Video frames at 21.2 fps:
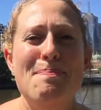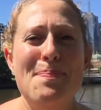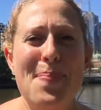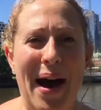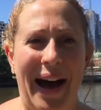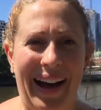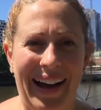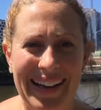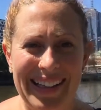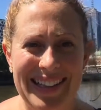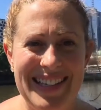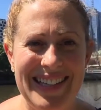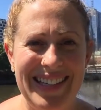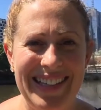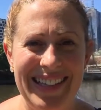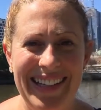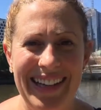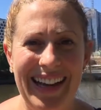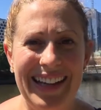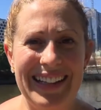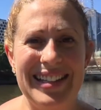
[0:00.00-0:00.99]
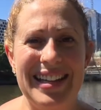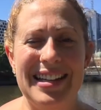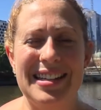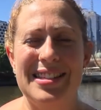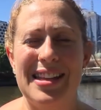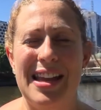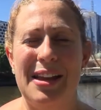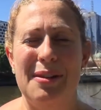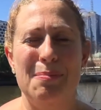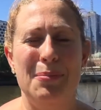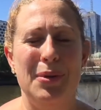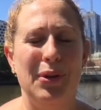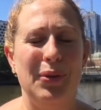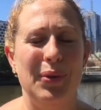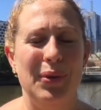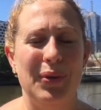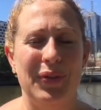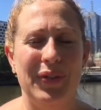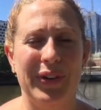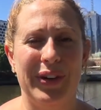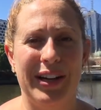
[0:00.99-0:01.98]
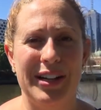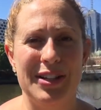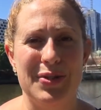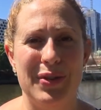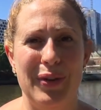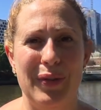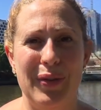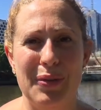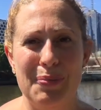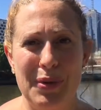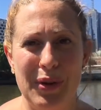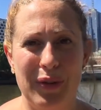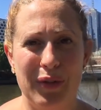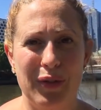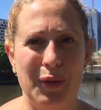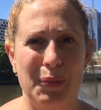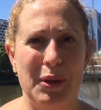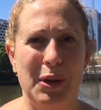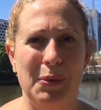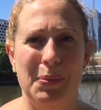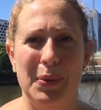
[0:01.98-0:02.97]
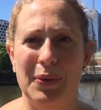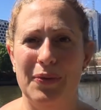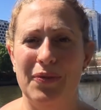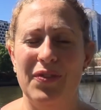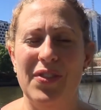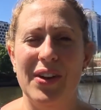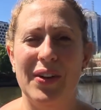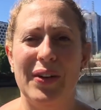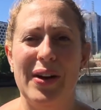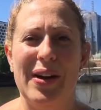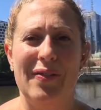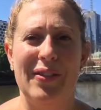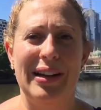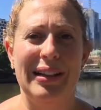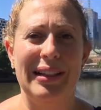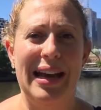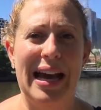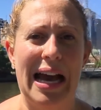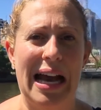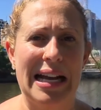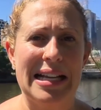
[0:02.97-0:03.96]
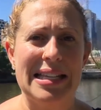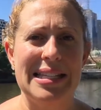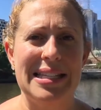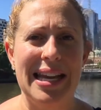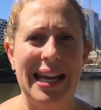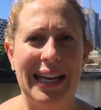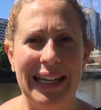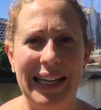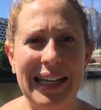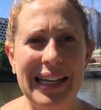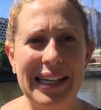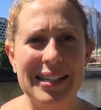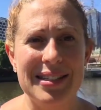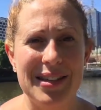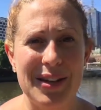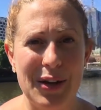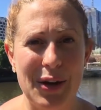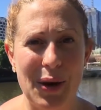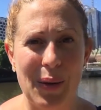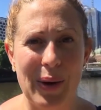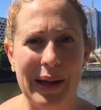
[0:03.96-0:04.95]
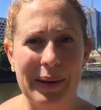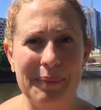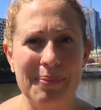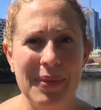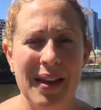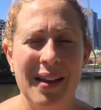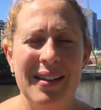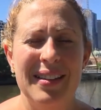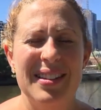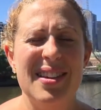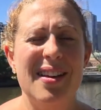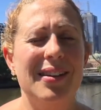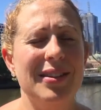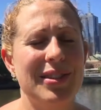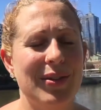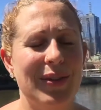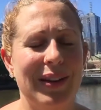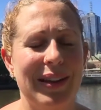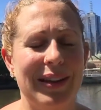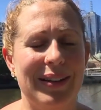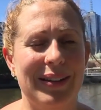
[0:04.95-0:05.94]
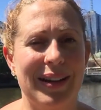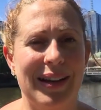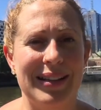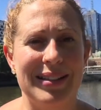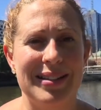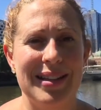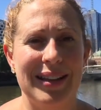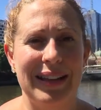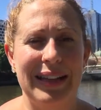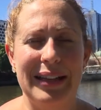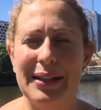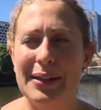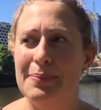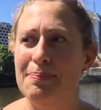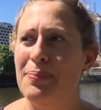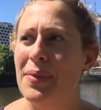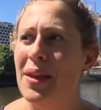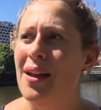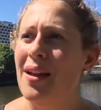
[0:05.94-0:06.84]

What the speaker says: But it's a beautiful country with beautiful people, very relaxed and easygoing. It's also a little isolated.